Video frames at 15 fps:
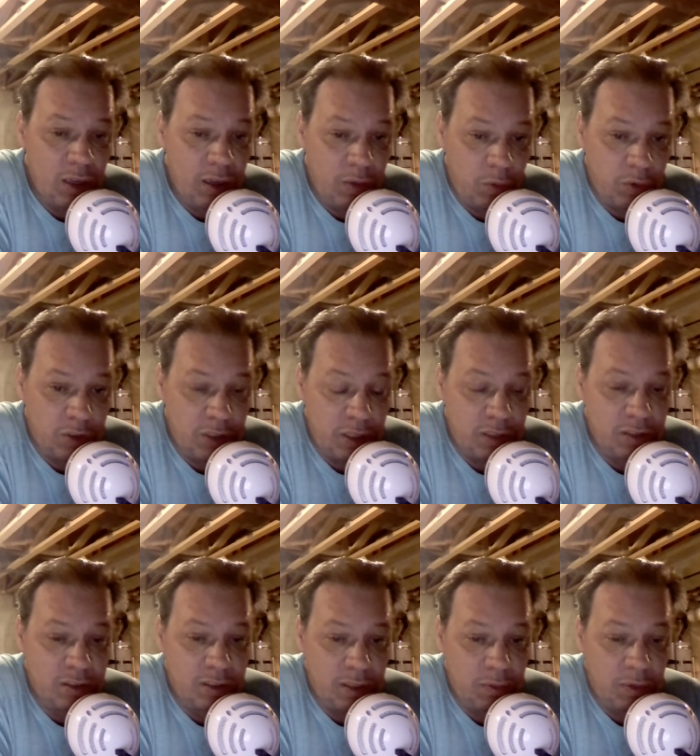will see
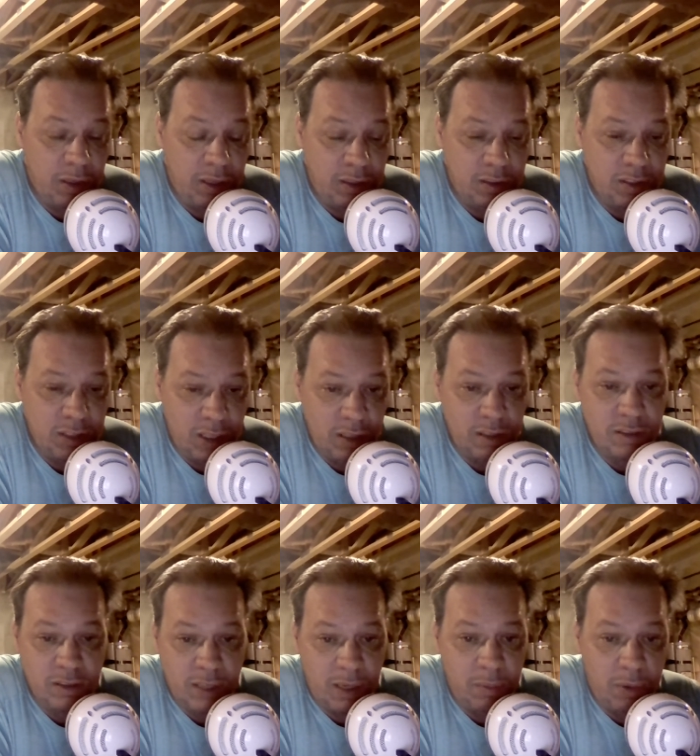this, can see the
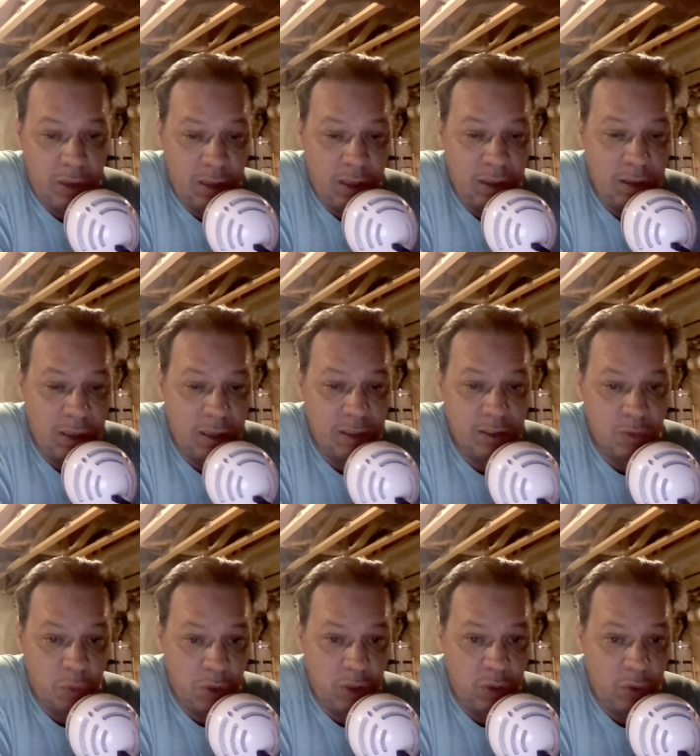same thing
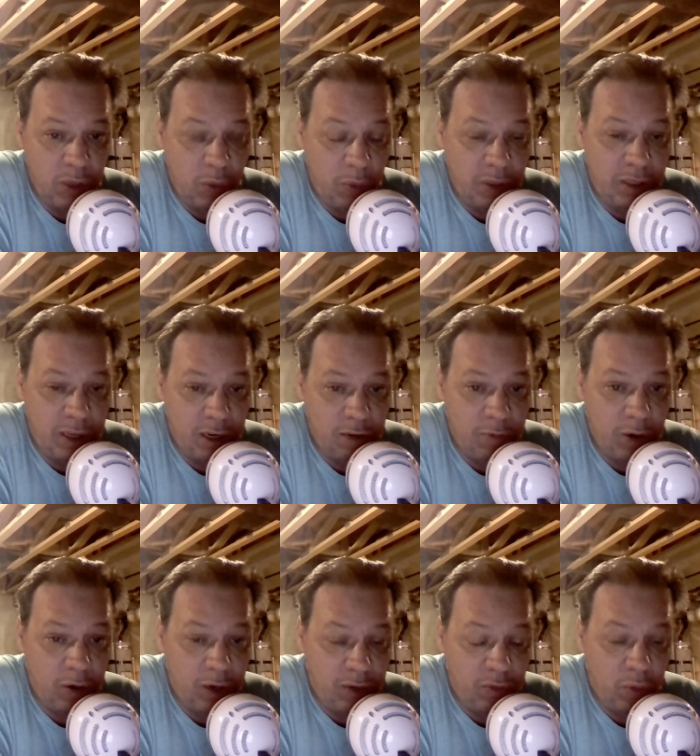as we do, that we care
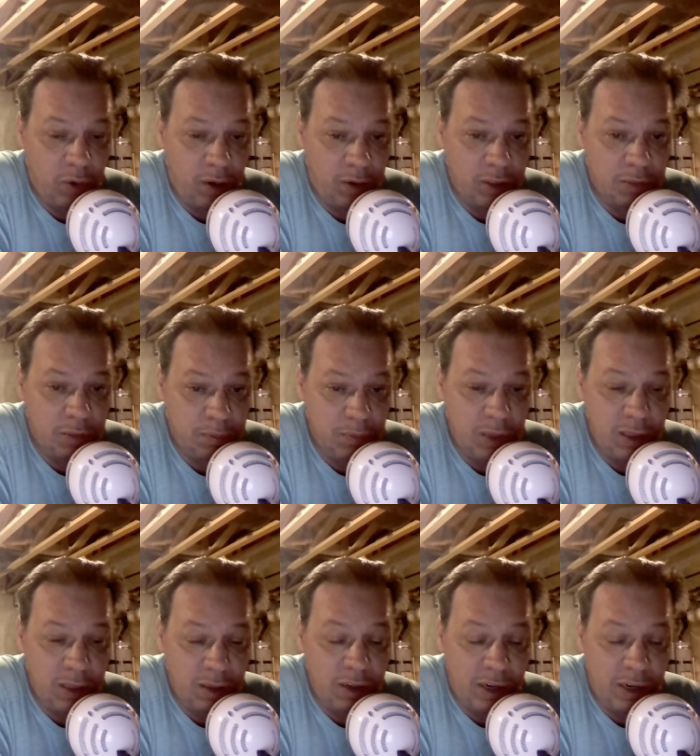about everyone on this,
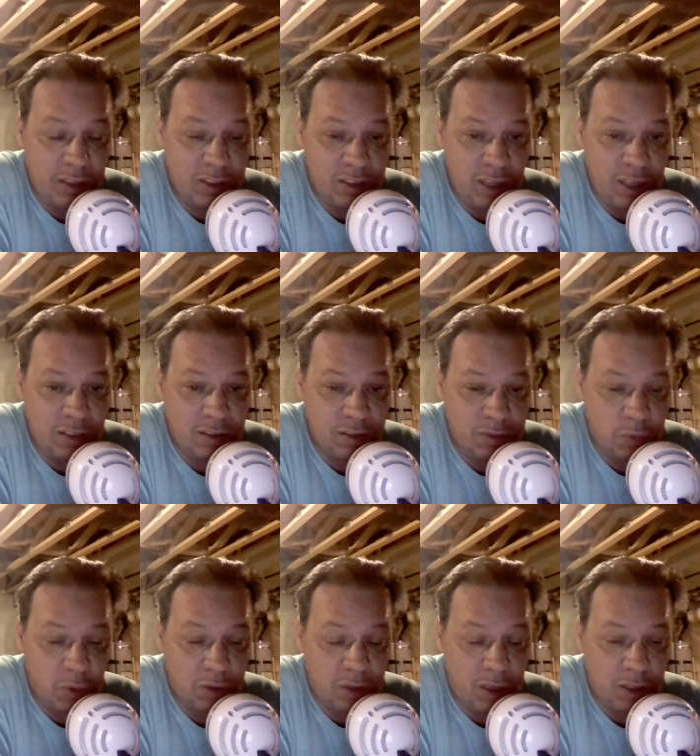in the United States as
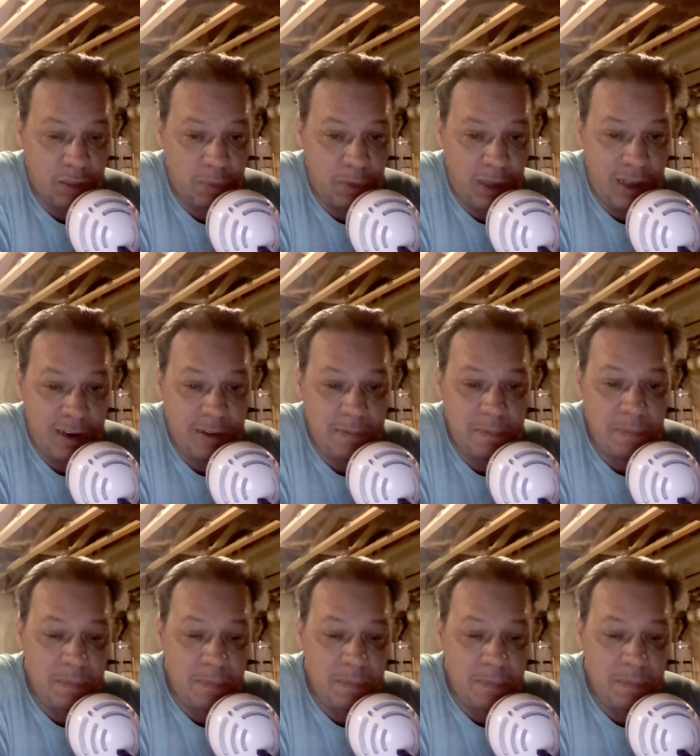well as on this planet.